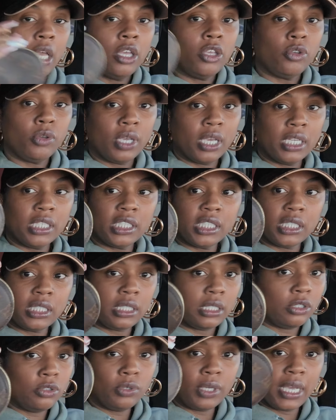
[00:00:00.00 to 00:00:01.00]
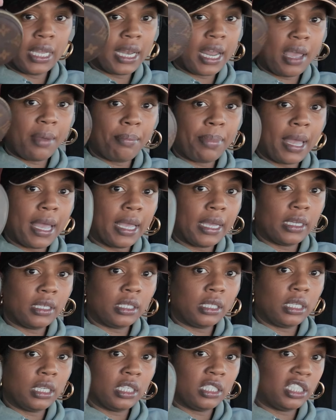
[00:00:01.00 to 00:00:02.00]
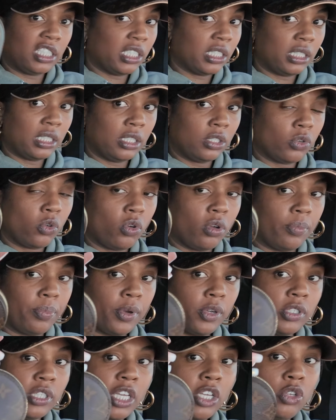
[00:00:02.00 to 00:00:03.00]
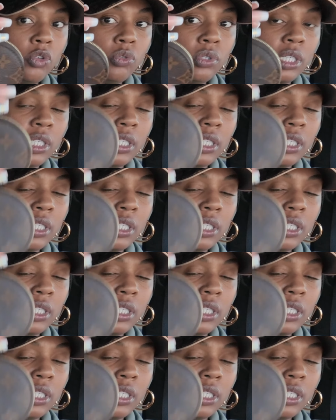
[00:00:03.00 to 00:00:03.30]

You cannot buy just this coin purse. They used to